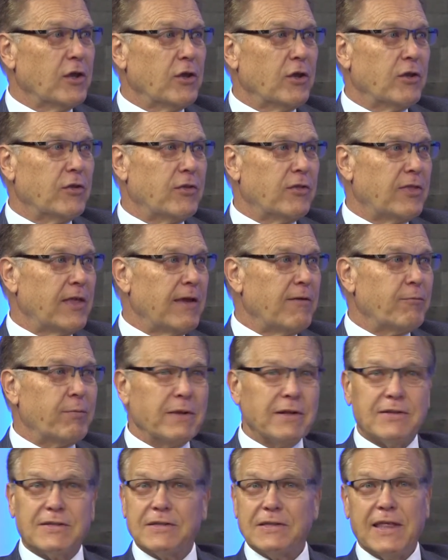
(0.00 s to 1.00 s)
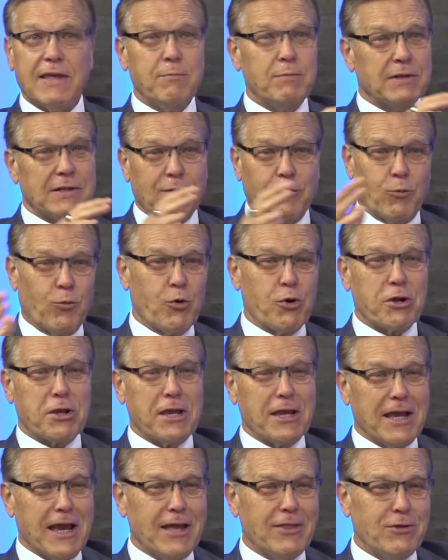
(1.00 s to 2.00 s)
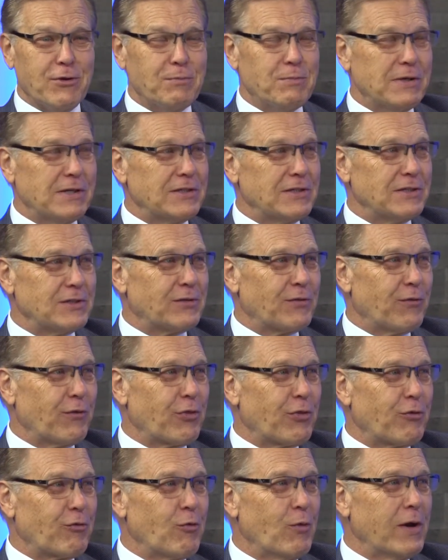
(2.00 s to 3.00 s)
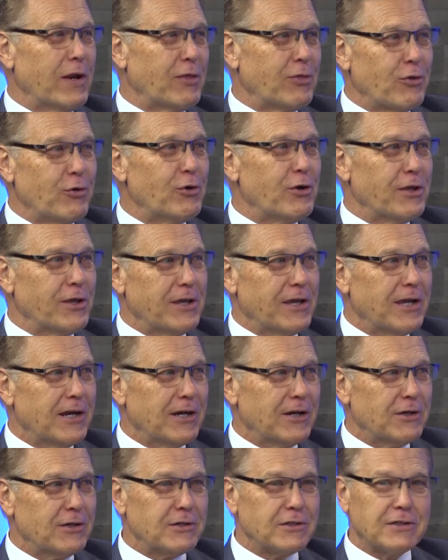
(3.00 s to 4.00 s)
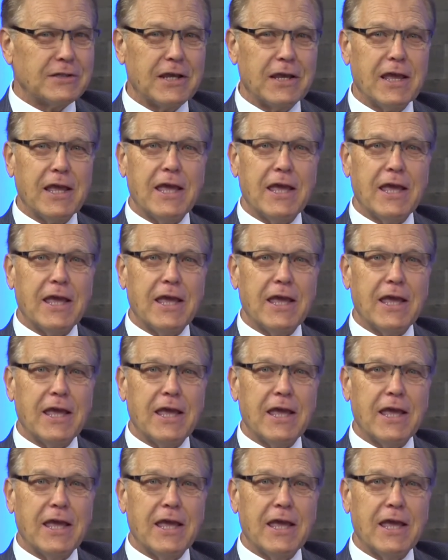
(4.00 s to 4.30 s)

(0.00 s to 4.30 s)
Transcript: They've been working on their business for 20, 30 years,